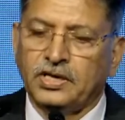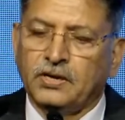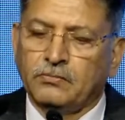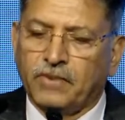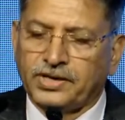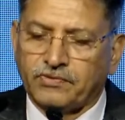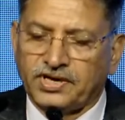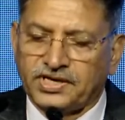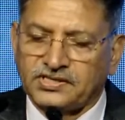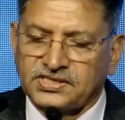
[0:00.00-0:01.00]
by
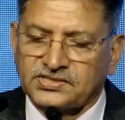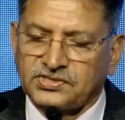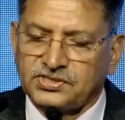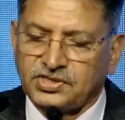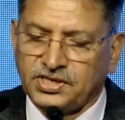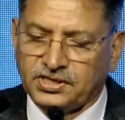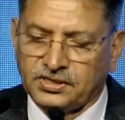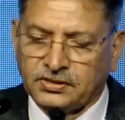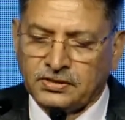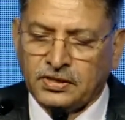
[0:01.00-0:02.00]
2063.
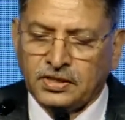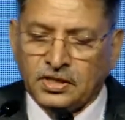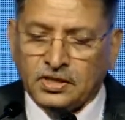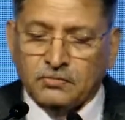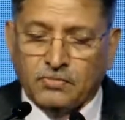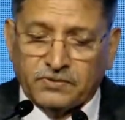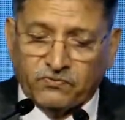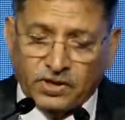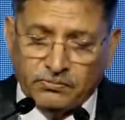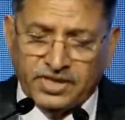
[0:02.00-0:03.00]
But
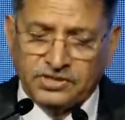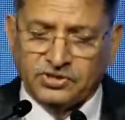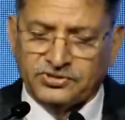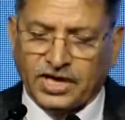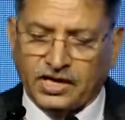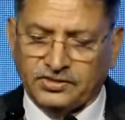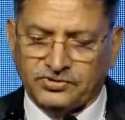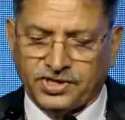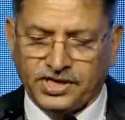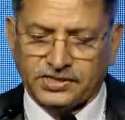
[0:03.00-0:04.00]
one major challenge
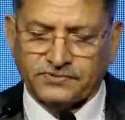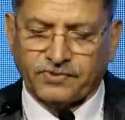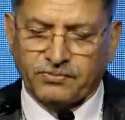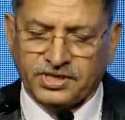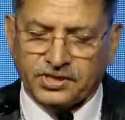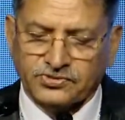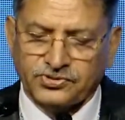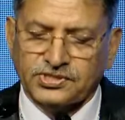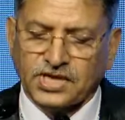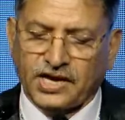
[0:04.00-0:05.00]
raised from industry
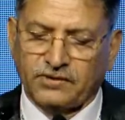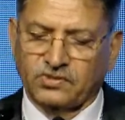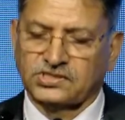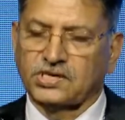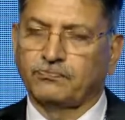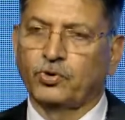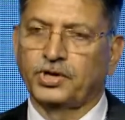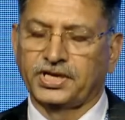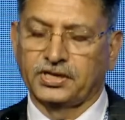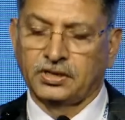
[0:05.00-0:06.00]
side was
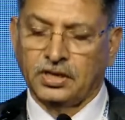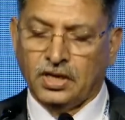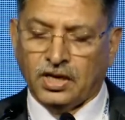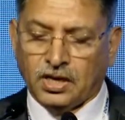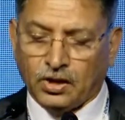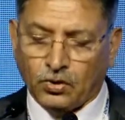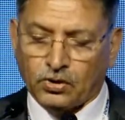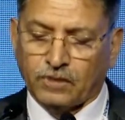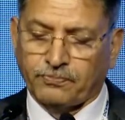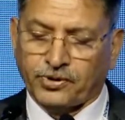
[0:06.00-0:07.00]
supporting
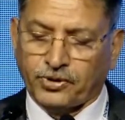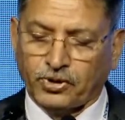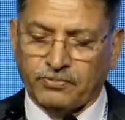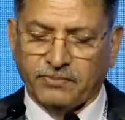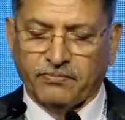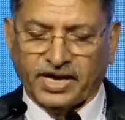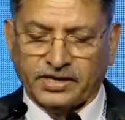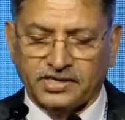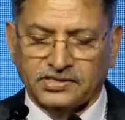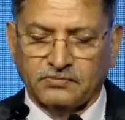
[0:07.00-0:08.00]
local procurement
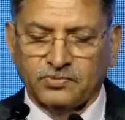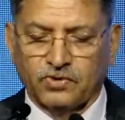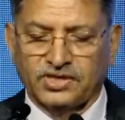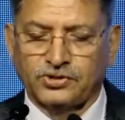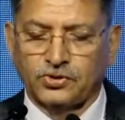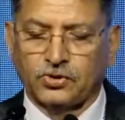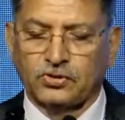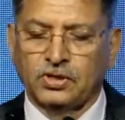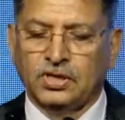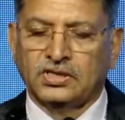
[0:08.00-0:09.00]
mechanism to ensure
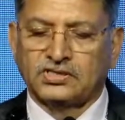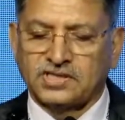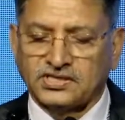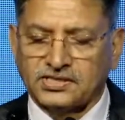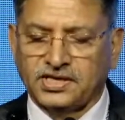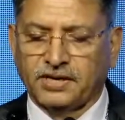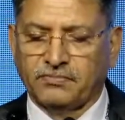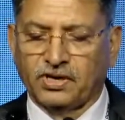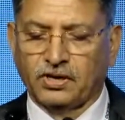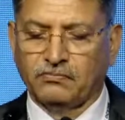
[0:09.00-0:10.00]

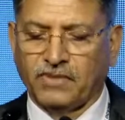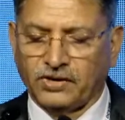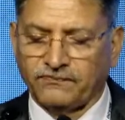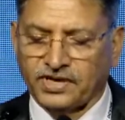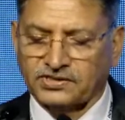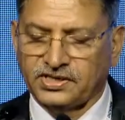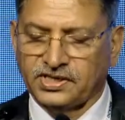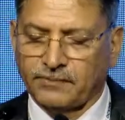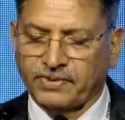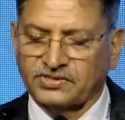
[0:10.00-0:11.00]
sustainable manufacturing
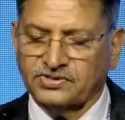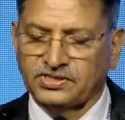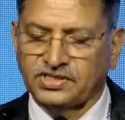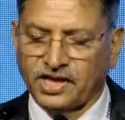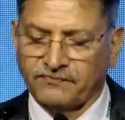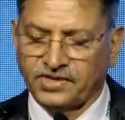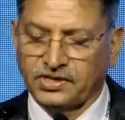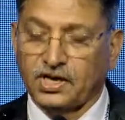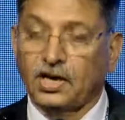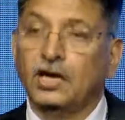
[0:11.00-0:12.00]
capacities in
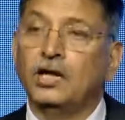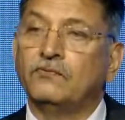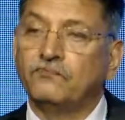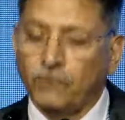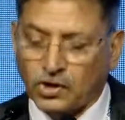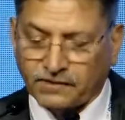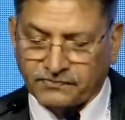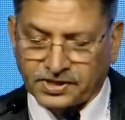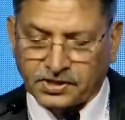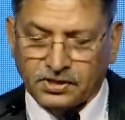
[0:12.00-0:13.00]
Africa for Africa.